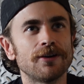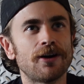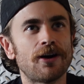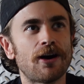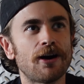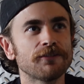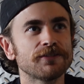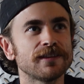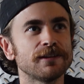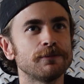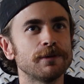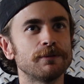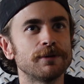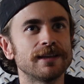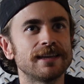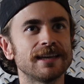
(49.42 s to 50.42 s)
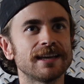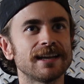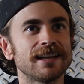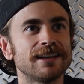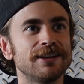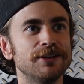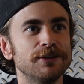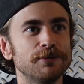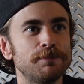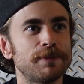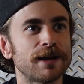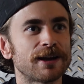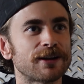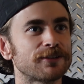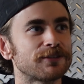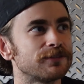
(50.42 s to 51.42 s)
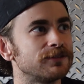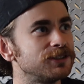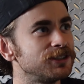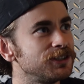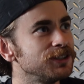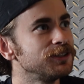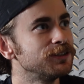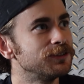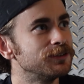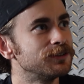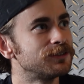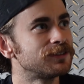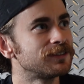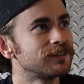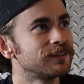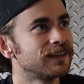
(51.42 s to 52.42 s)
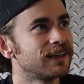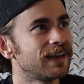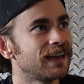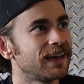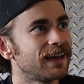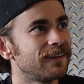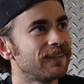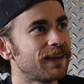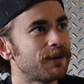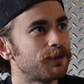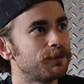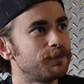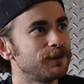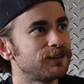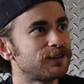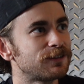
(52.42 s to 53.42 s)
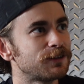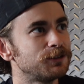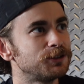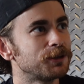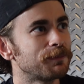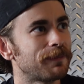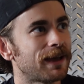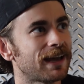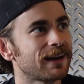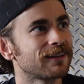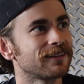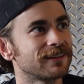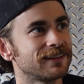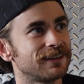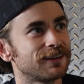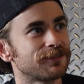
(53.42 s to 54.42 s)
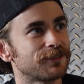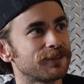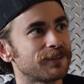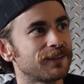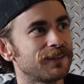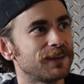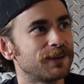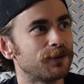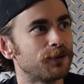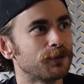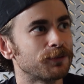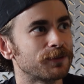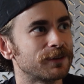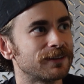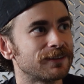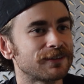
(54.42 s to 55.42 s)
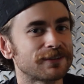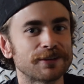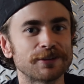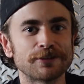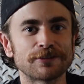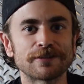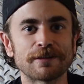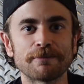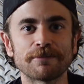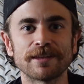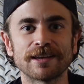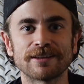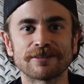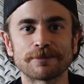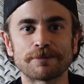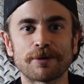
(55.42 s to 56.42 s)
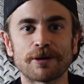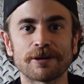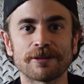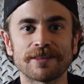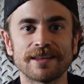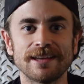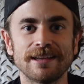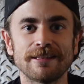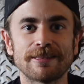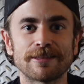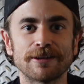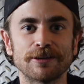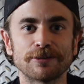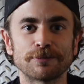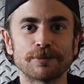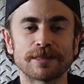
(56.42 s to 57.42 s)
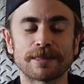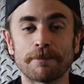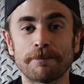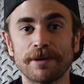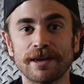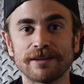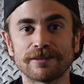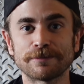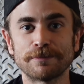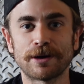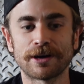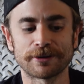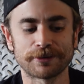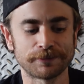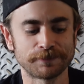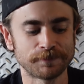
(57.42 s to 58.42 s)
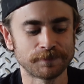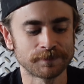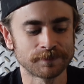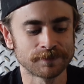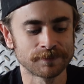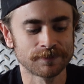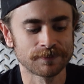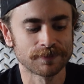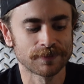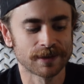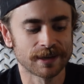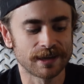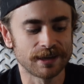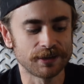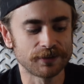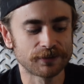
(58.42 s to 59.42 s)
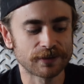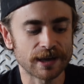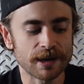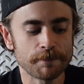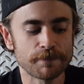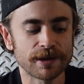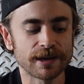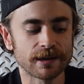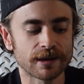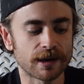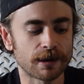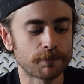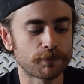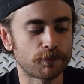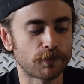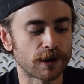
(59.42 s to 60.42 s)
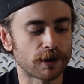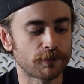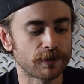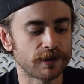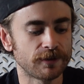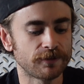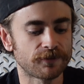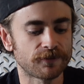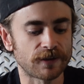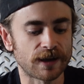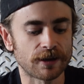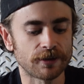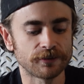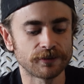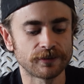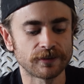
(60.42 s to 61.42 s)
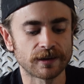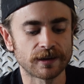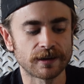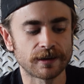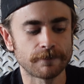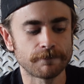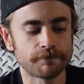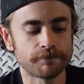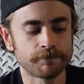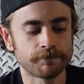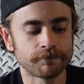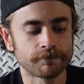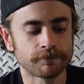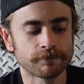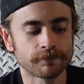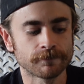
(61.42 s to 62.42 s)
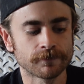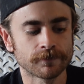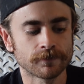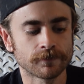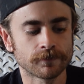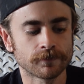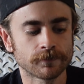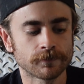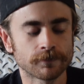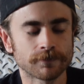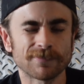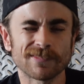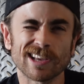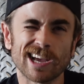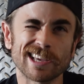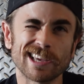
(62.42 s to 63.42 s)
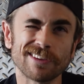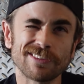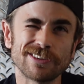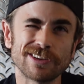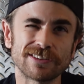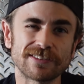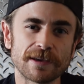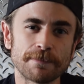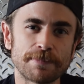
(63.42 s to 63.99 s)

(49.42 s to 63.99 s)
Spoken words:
often would get in new pairs of shoes and they would be so dramatically different than the old ones. So something as a part of the ethos with the base model is kind of pick up where we found, I guess you could say